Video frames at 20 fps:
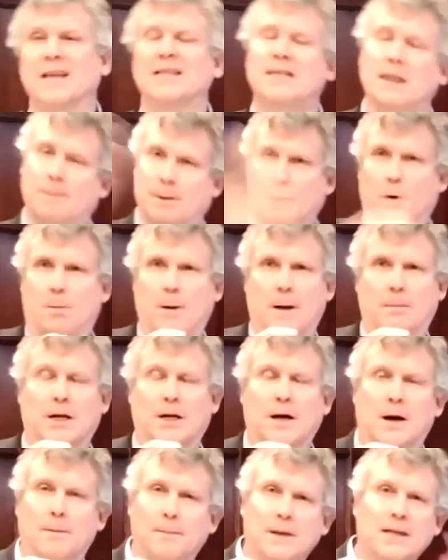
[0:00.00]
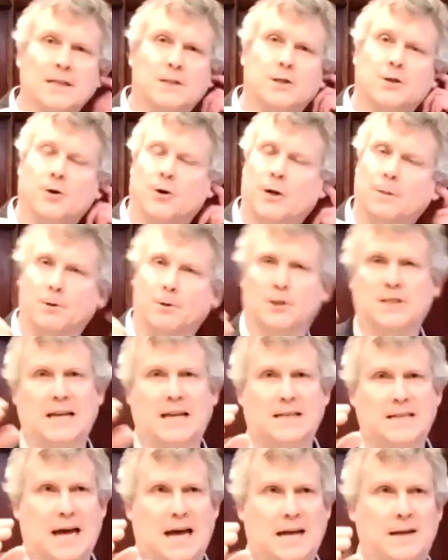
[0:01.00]
Typical public company is
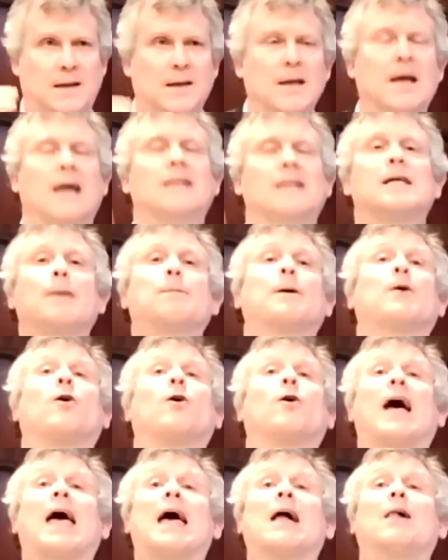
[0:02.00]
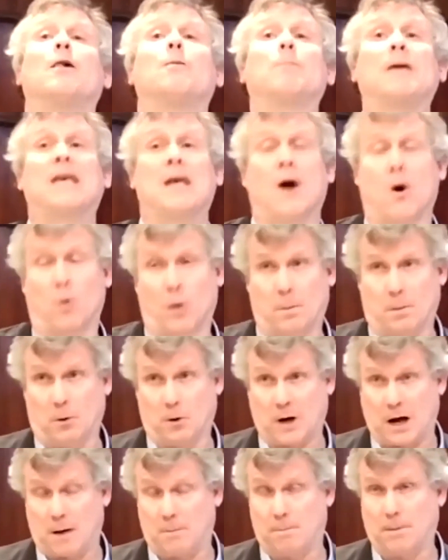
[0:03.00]
30% debt. A typical LBO-able
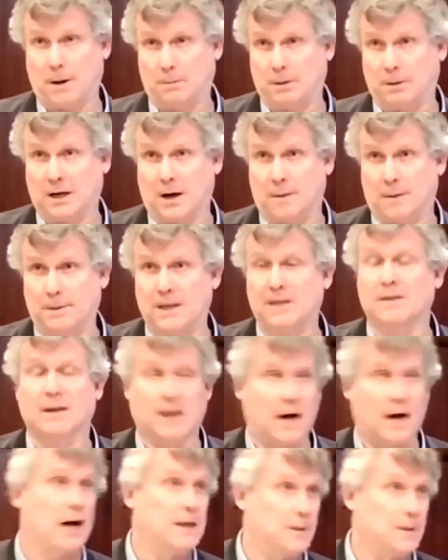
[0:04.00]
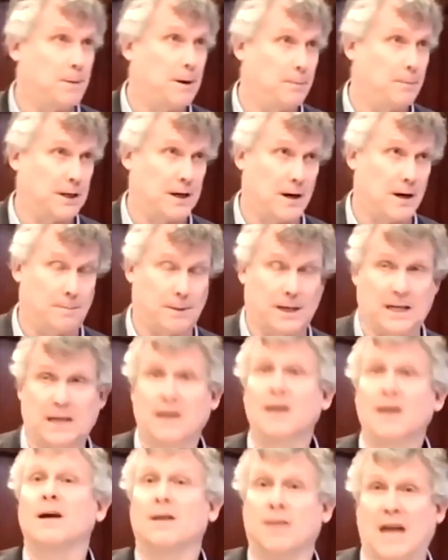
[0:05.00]
public company, the kind of public
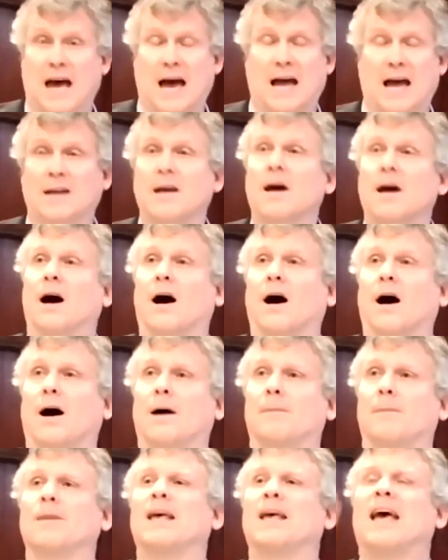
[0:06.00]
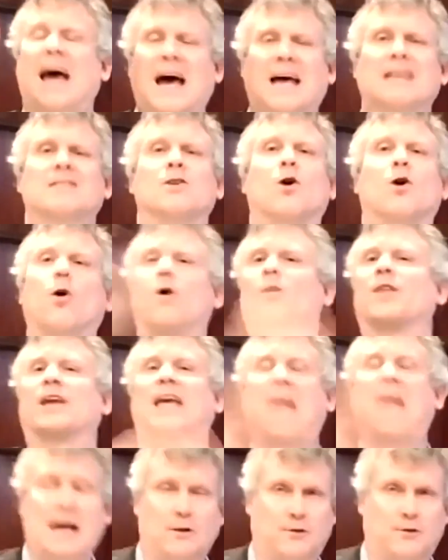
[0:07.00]
company that has all the
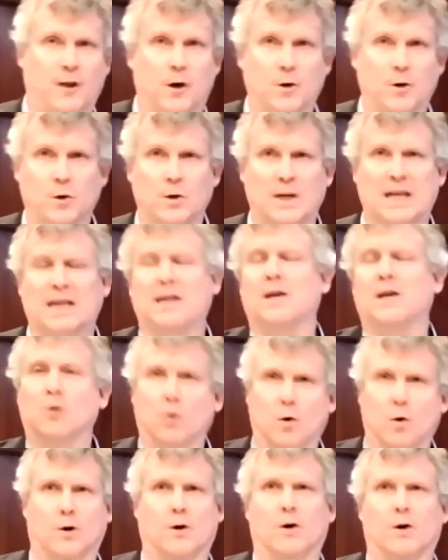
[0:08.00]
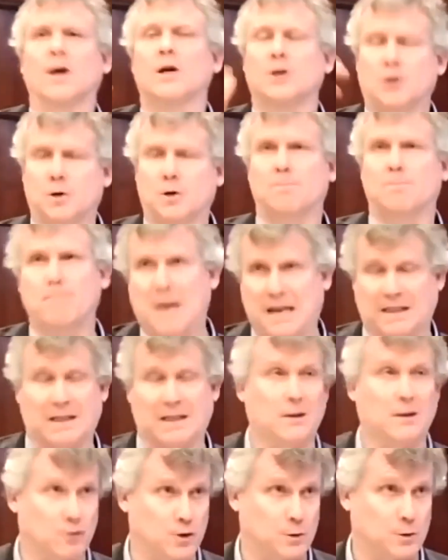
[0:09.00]
cash flow you need in order to make the
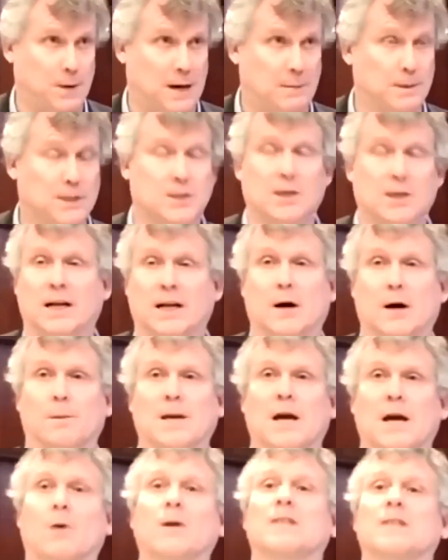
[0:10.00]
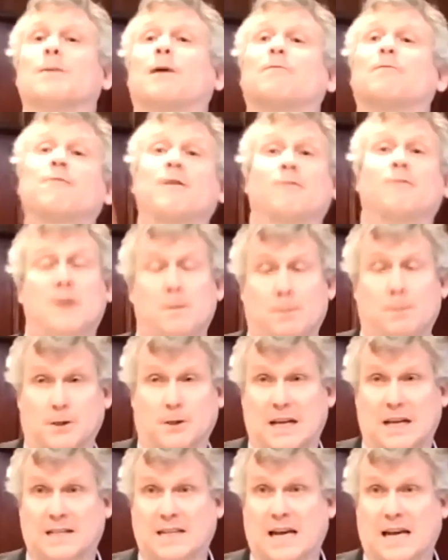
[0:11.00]
interest payments on an LBO, is about
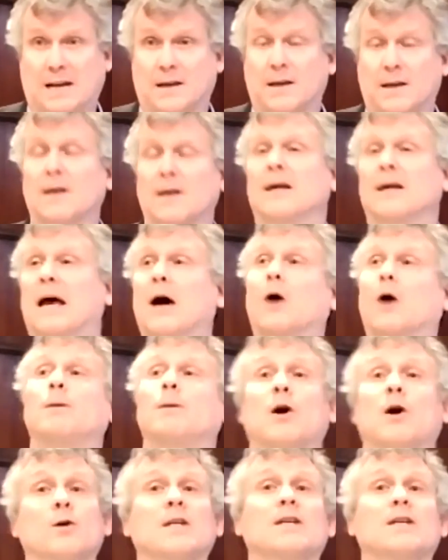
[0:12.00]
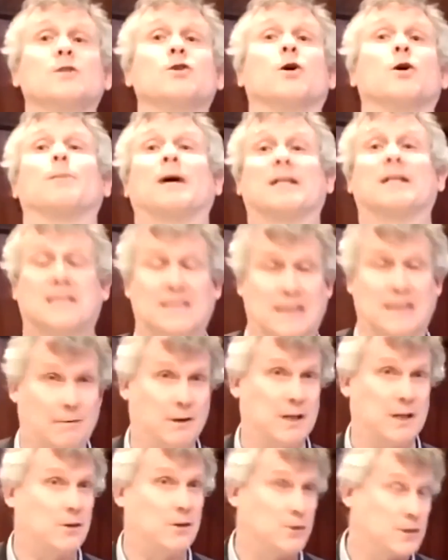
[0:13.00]
50% debt. LBO deals are about
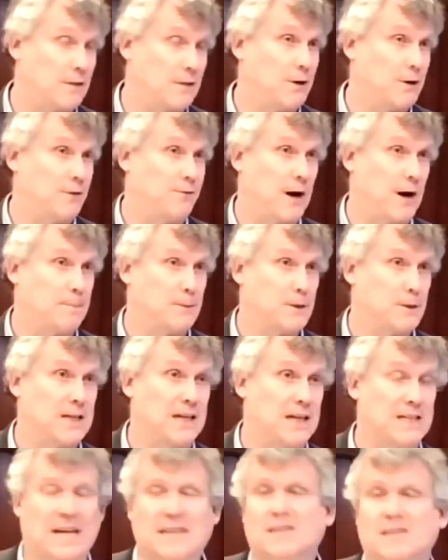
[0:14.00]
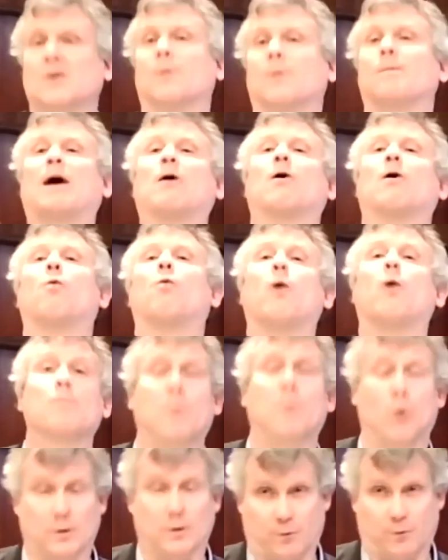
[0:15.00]
70 or 75% debt, so about
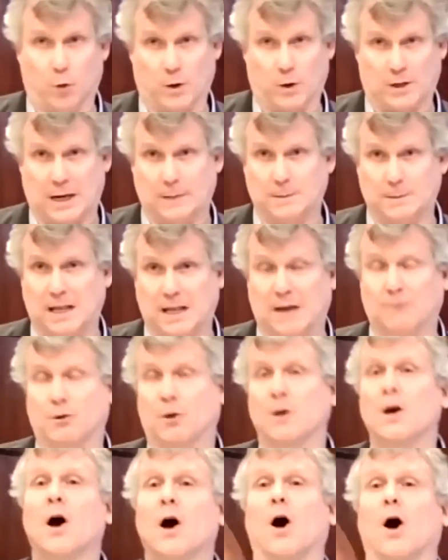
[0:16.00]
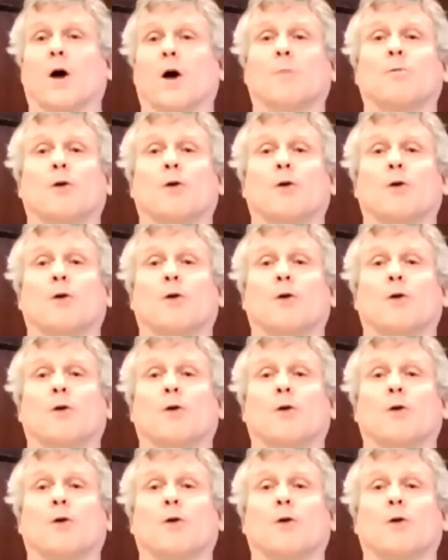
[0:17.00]
1.4 times levered. Our